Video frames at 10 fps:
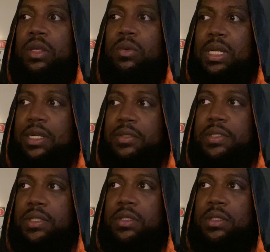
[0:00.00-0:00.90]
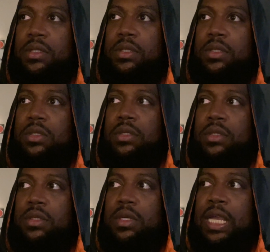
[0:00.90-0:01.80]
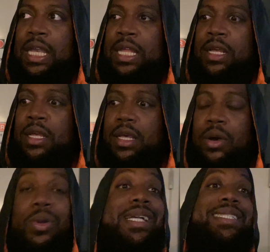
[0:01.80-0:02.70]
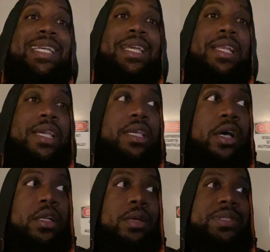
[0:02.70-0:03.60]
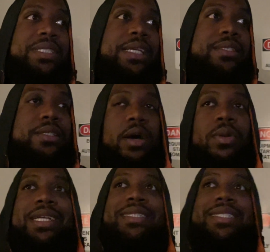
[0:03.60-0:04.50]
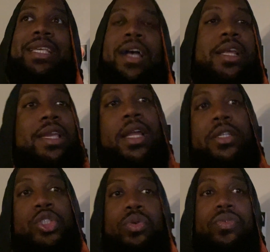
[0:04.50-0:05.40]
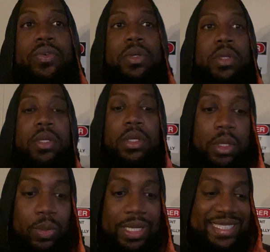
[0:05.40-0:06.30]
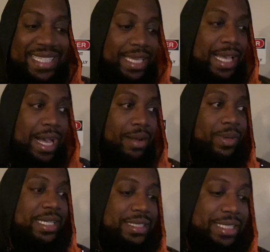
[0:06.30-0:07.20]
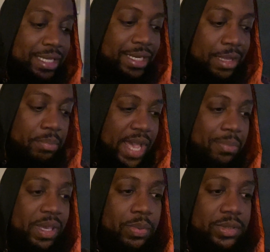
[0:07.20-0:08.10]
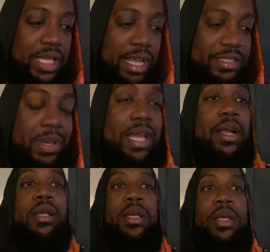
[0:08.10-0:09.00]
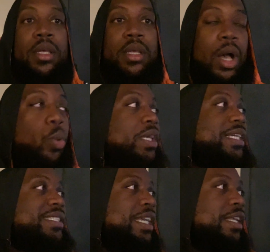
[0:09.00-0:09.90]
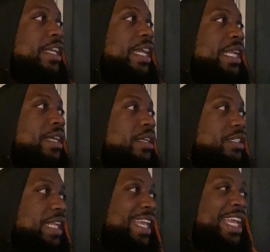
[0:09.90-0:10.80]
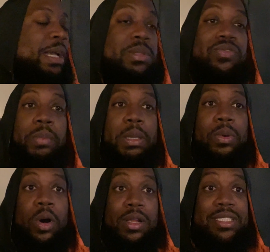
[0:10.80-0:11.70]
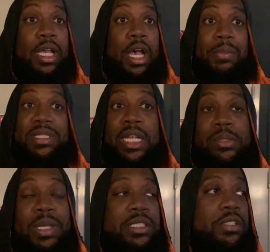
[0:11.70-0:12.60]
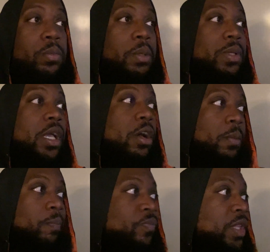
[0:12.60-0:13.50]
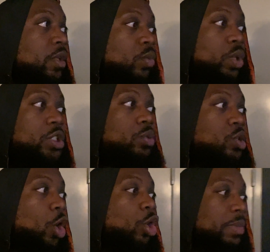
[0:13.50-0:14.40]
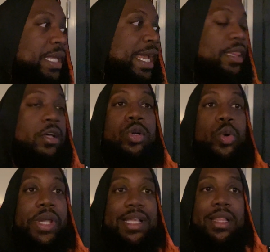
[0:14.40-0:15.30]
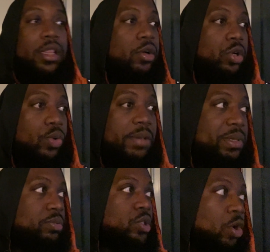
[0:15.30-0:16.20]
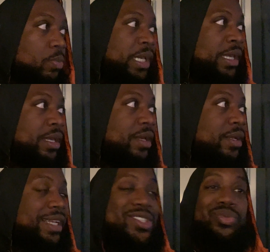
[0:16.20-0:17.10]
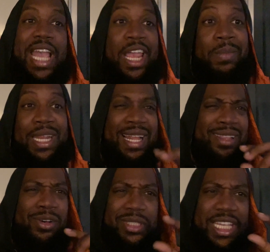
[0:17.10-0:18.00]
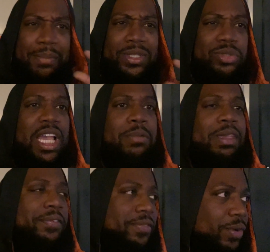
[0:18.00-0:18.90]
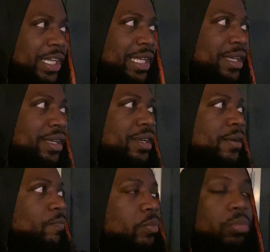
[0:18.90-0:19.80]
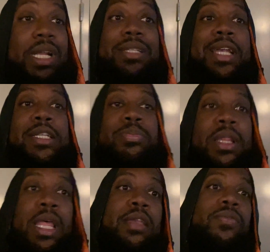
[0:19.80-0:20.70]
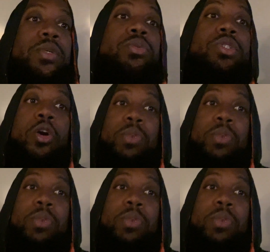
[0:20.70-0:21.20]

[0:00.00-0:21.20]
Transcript: What else? And I want to continue to get y'all number 6. I want to continue to get y'all the truth. I want to continue to impact people's lives better. I want to continue to get DMs from people all the time, or text messages from people. Yo, what you told me, that little quip you told me, that you gave me, that little tidbit you gave me for free, bro, that changed my life. What you told me